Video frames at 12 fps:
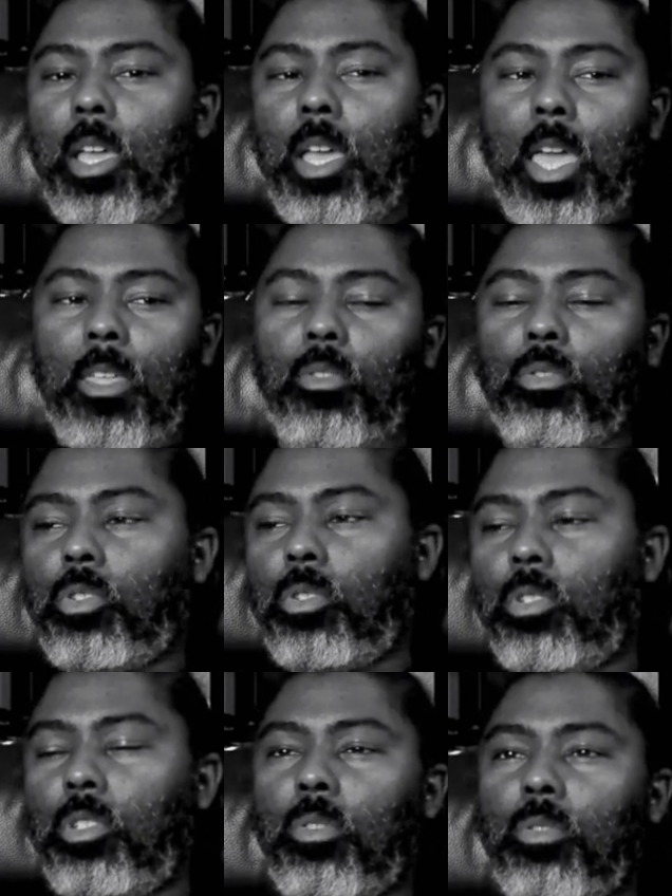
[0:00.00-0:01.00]
And those are,
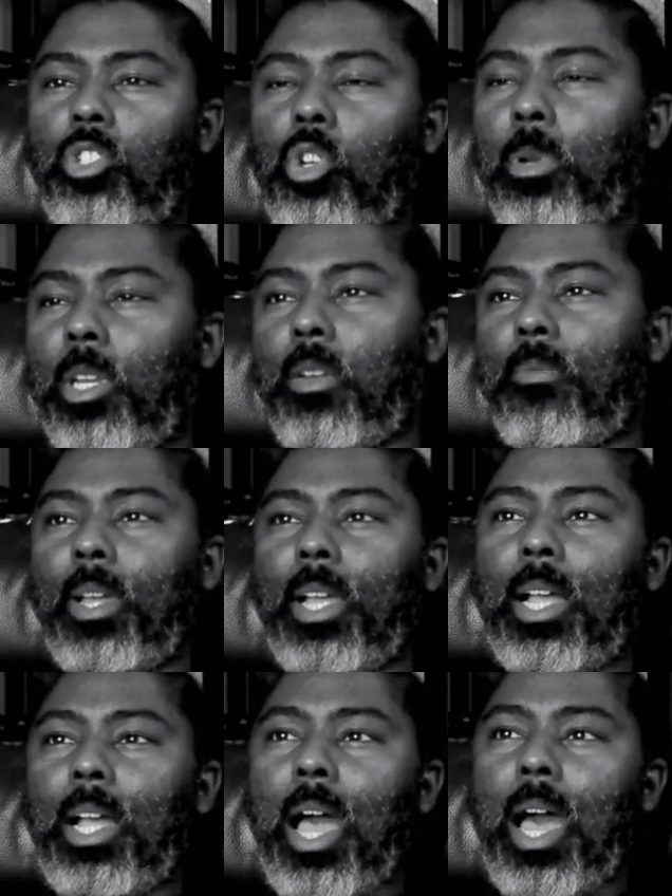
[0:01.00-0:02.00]
so many different
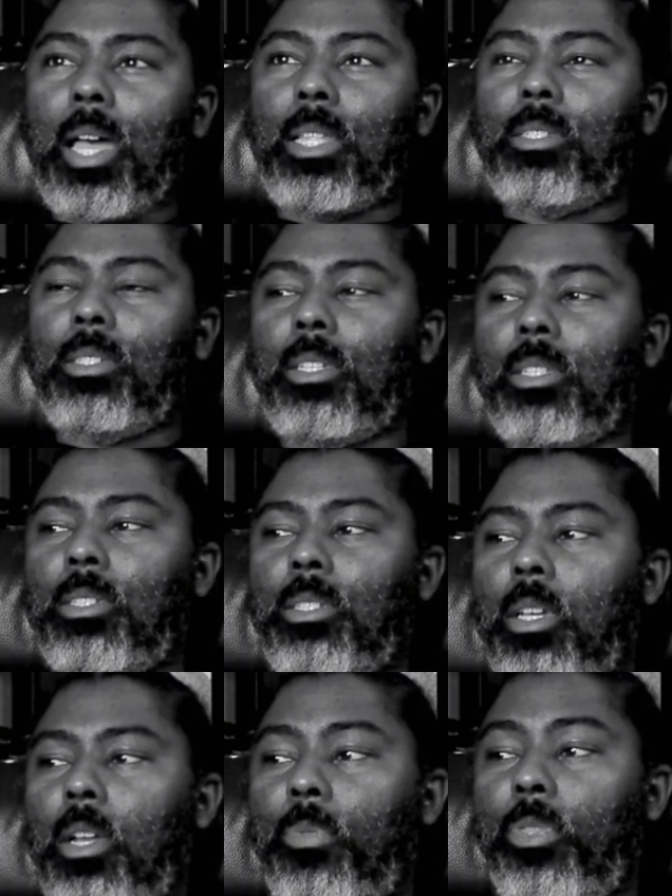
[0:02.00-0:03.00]
continents.
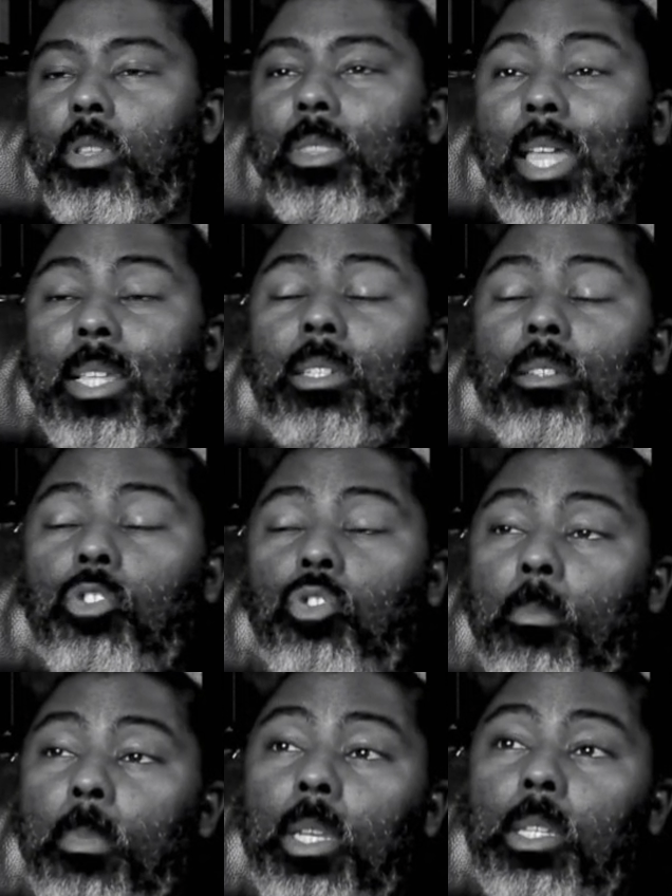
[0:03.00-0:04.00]
That's a
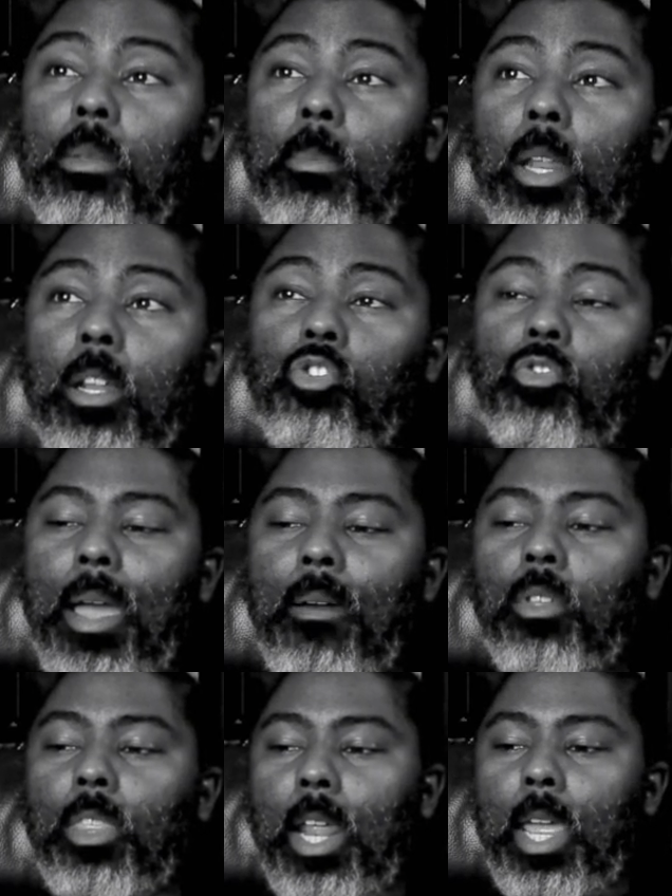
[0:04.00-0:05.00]
tremendous amount of travel
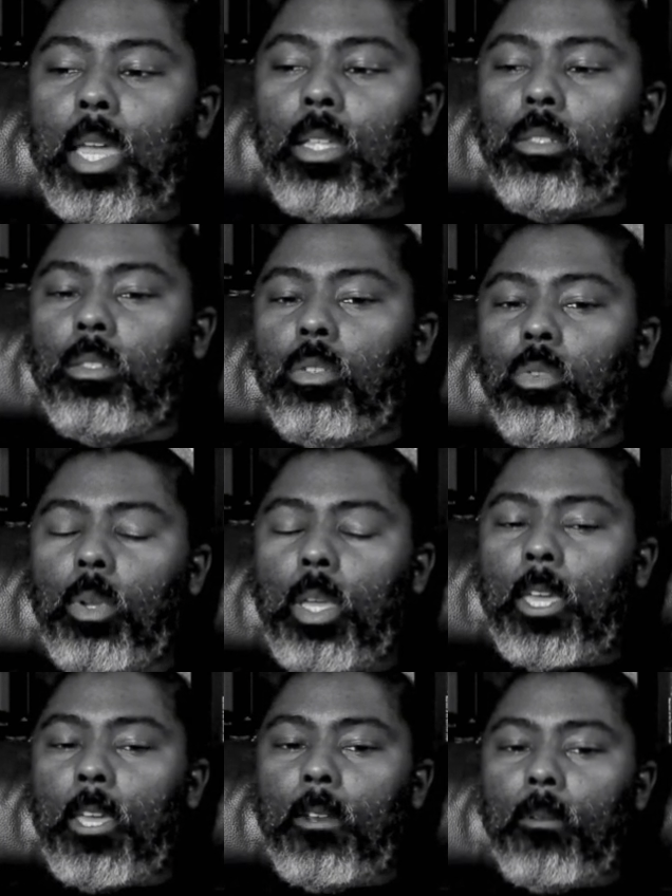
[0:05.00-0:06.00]
that I had to do.
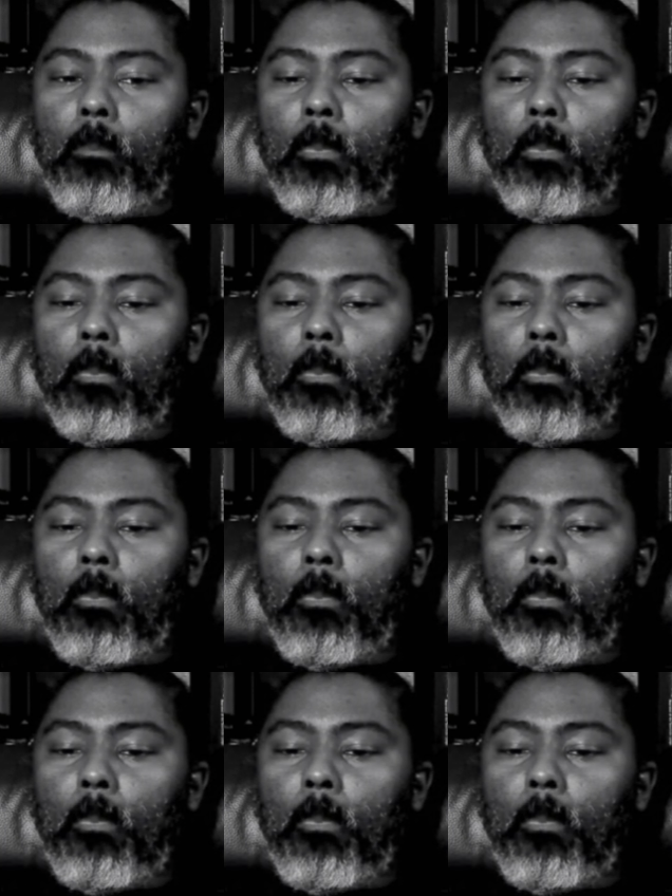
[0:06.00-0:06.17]
And